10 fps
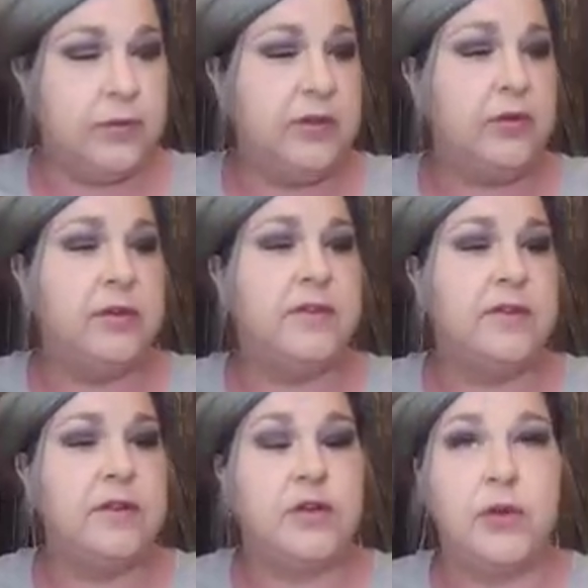
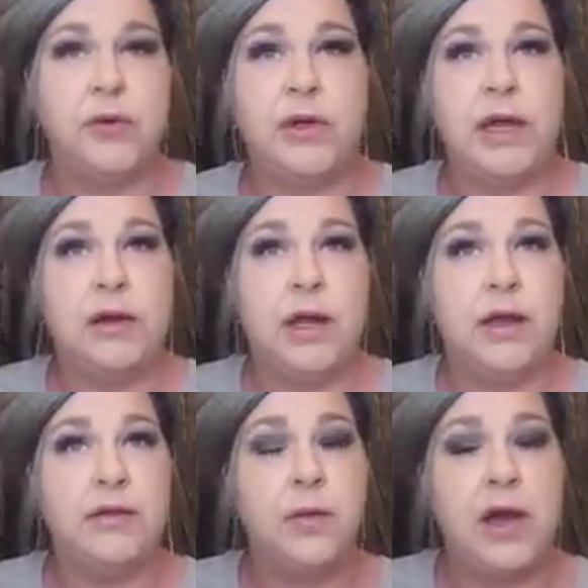resources in their local area
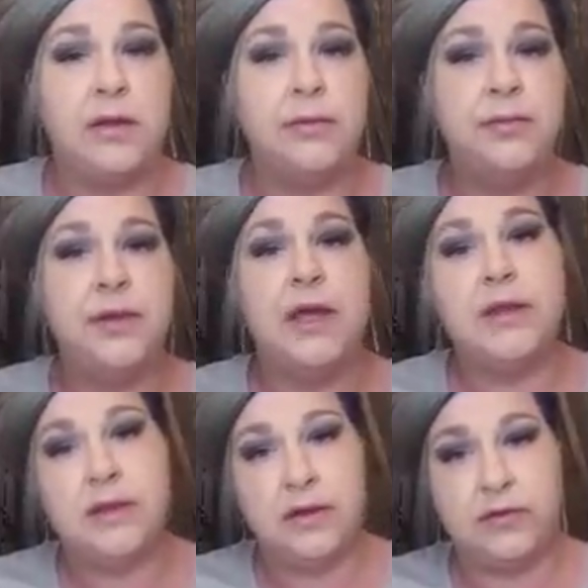as well.
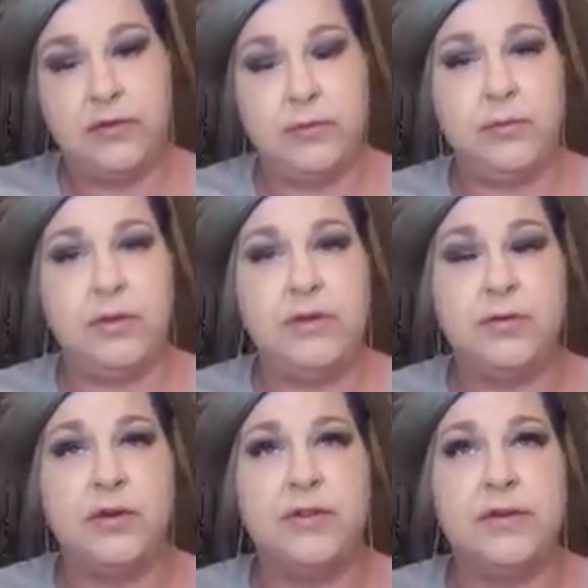
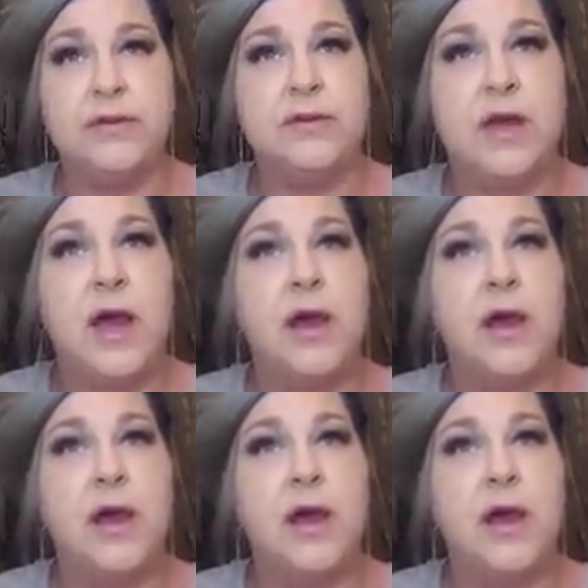Resources